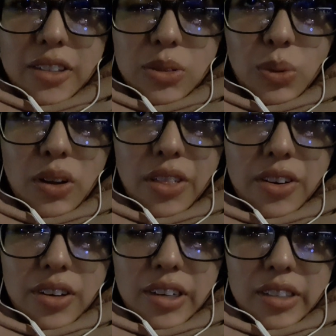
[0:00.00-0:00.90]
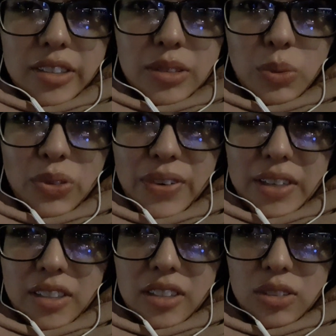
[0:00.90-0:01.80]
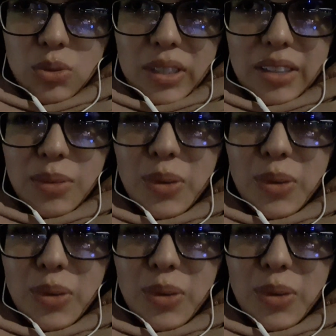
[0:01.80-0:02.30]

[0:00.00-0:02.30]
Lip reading: two other girls we found on the street.